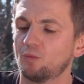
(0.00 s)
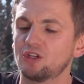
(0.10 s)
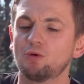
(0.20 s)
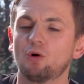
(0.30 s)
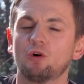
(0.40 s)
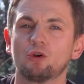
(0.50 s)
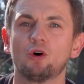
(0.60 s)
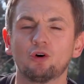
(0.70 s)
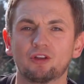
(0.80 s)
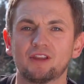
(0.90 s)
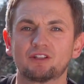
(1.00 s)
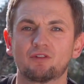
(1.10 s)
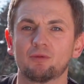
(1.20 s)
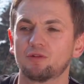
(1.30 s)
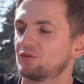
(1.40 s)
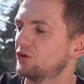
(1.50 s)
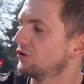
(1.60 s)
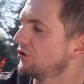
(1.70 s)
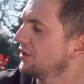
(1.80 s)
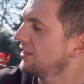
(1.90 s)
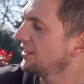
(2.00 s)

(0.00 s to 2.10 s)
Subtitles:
When you unhook this from the front,